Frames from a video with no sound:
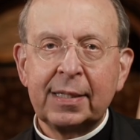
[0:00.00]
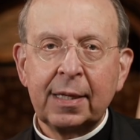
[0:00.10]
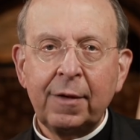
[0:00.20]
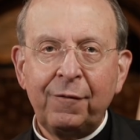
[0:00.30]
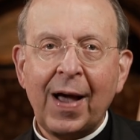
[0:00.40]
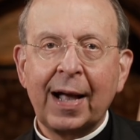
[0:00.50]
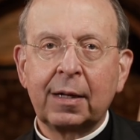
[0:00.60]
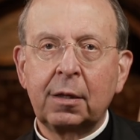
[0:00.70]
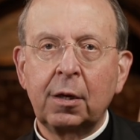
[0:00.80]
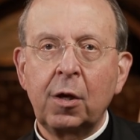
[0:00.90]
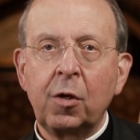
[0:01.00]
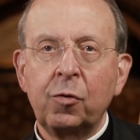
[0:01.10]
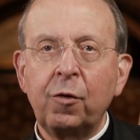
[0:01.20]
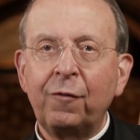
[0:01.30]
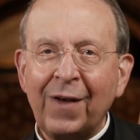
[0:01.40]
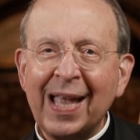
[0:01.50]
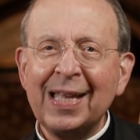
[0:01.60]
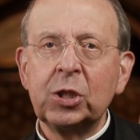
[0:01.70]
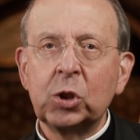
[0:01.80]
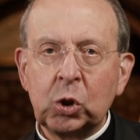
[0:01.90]
in effect through
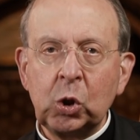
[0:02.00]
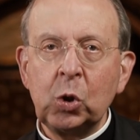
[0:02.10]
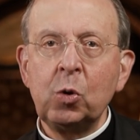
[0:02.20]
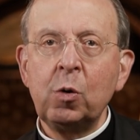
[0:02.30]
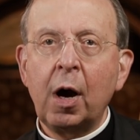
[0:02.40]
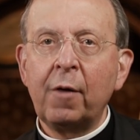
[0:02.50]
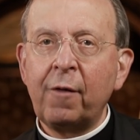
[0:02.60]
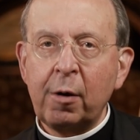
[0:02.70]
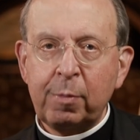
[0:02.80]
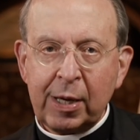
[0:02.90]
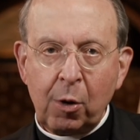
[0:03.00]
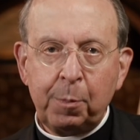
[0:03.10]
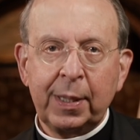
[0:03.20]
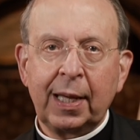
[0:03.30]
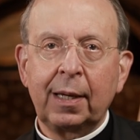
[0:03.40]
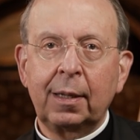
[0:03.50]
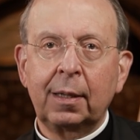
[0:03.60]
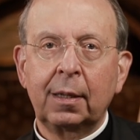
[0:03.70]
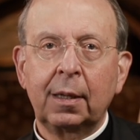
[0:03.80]
phase 2 of our reopening.